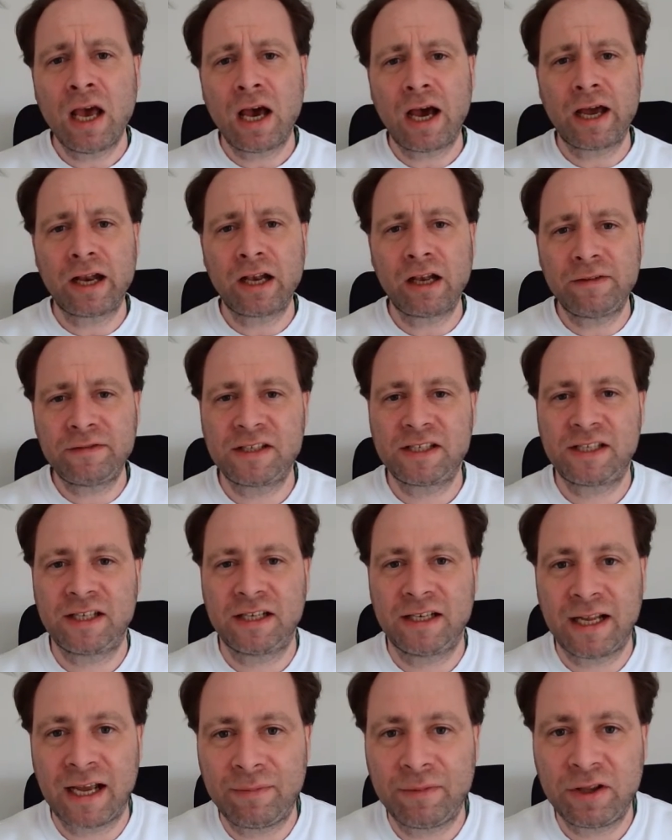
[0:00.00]
I'd love to
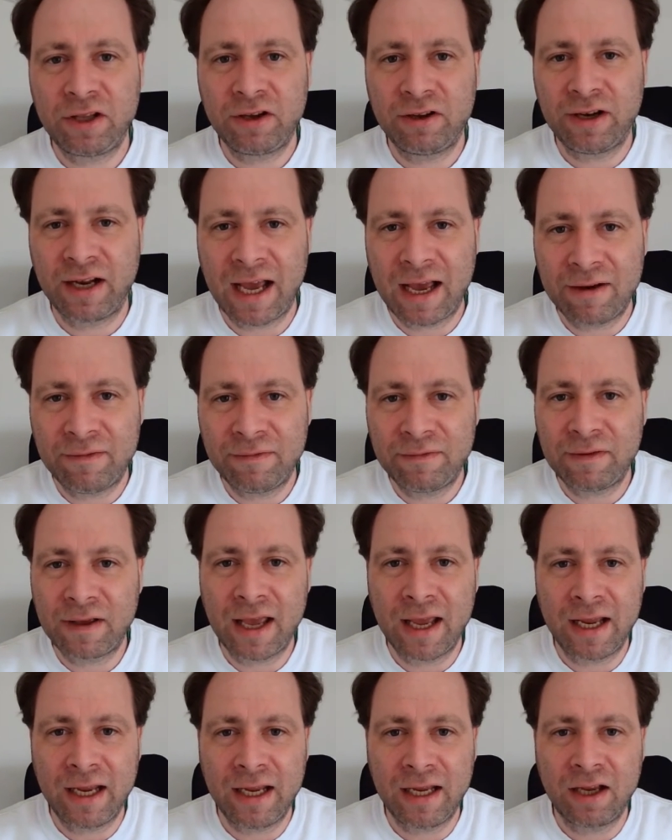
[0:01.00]
sit down with you and have
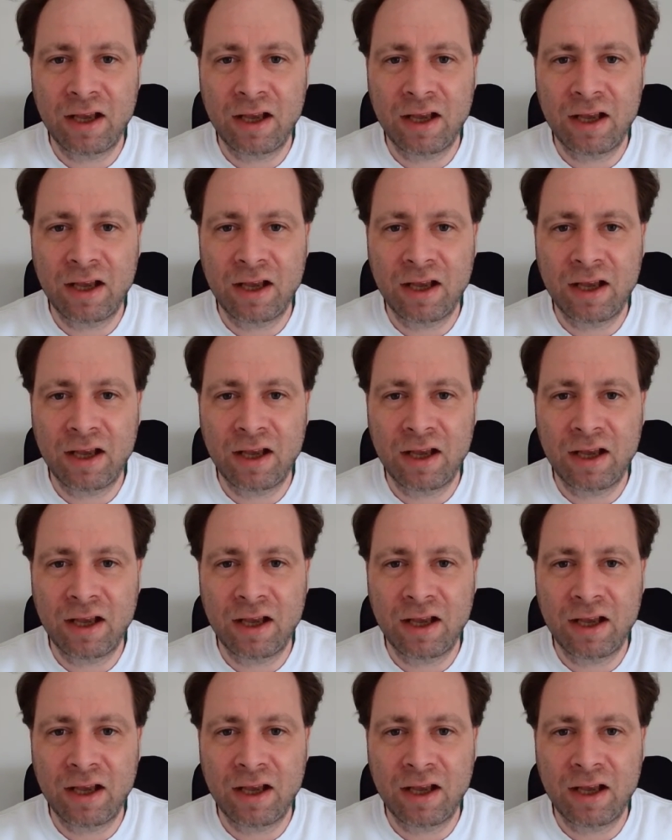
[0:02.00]
a